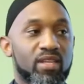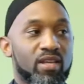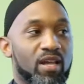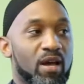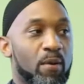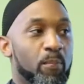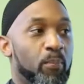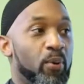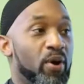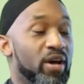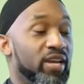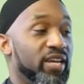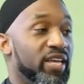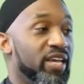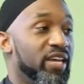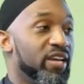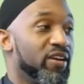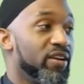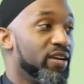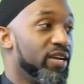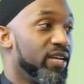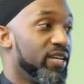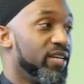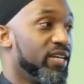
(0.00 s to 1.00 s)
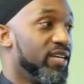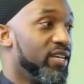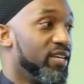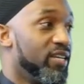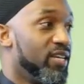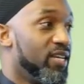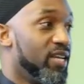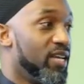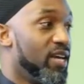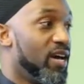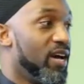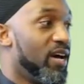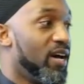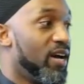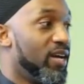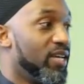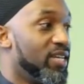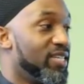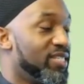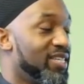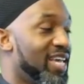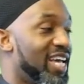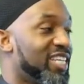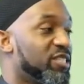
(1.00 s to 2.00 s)
upon hearing uh,
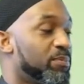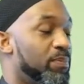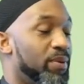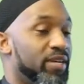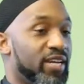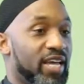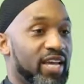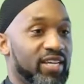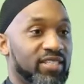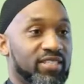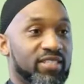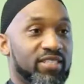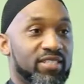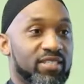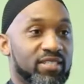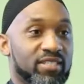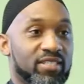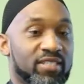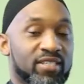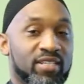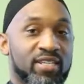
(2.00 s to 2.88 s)
his explanation,